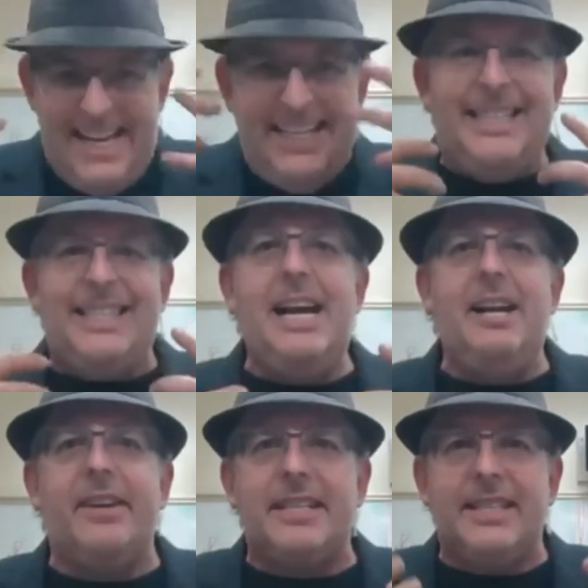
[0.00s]

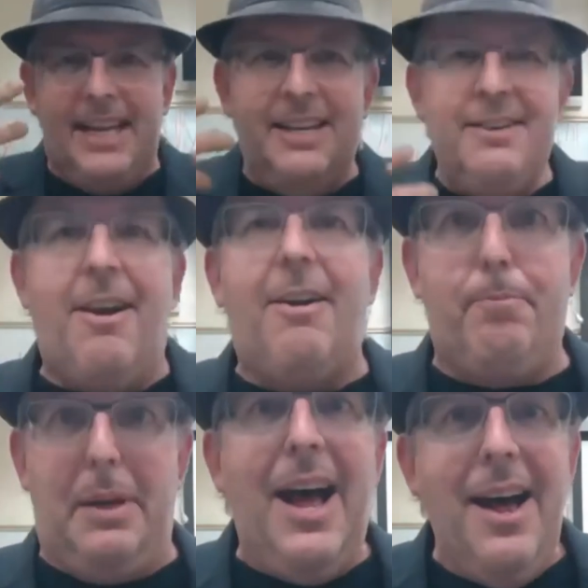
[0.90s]
inside of us, in our
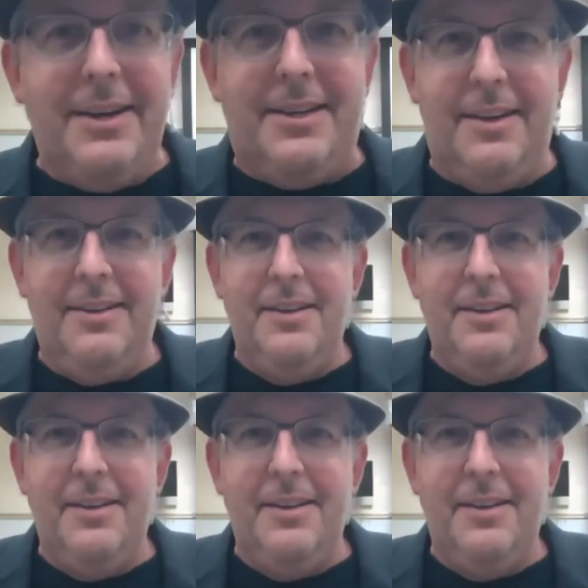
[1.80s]
blood.